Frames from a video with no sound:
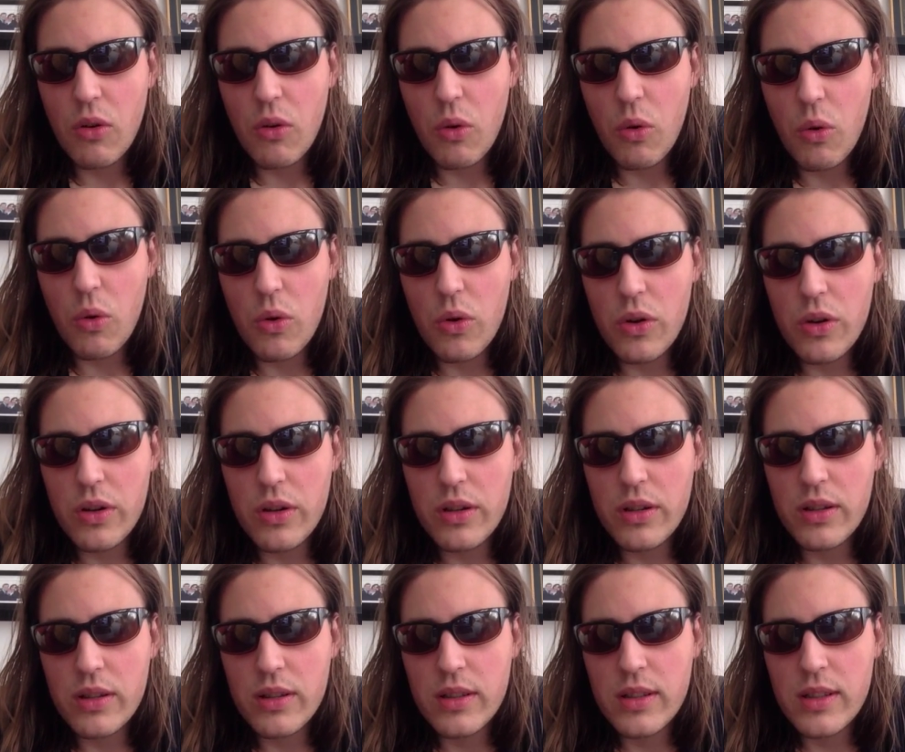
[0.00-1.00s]

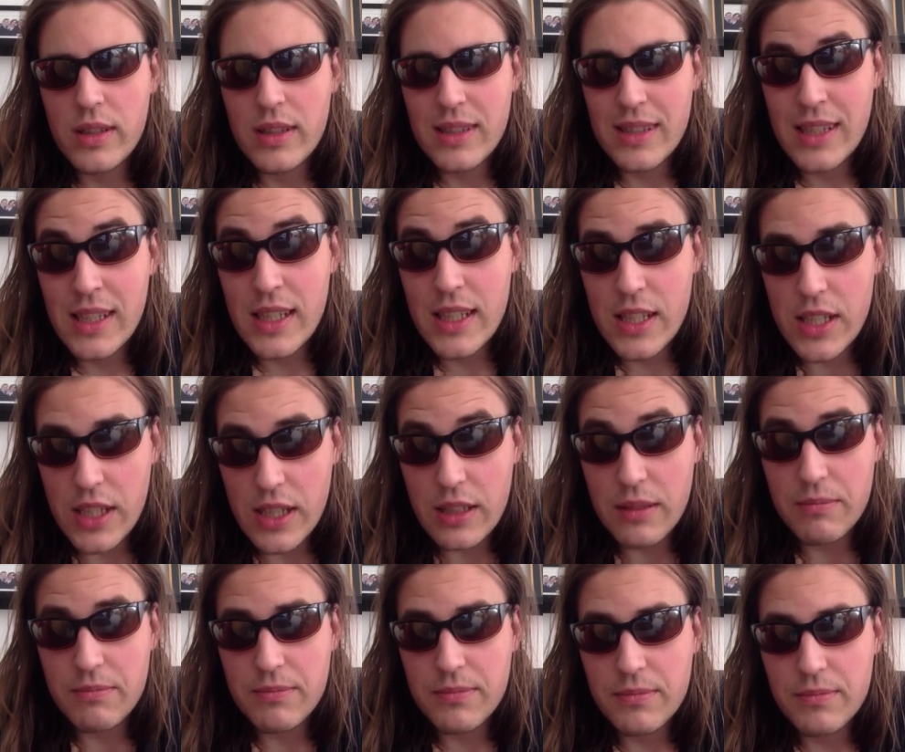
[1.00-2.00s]
or
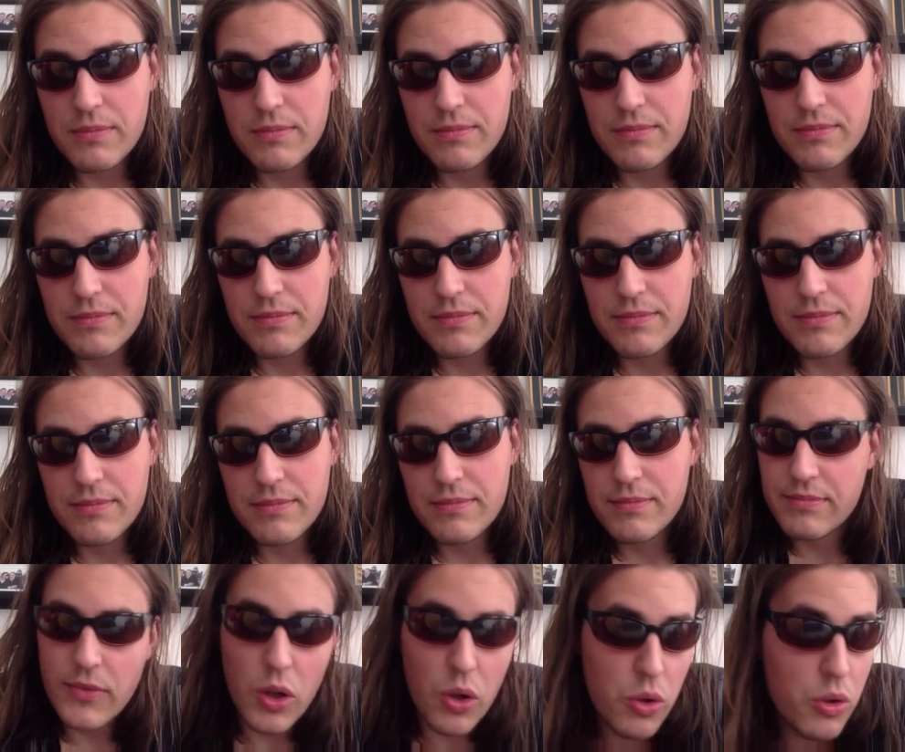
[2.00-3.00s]
Niji?
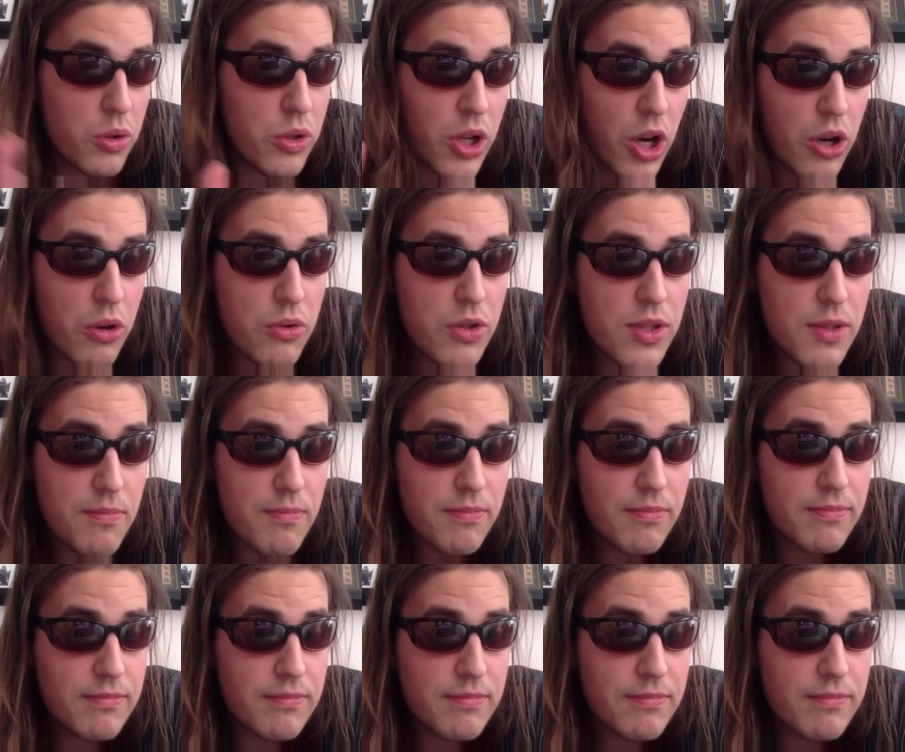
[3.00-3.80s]
Who knows?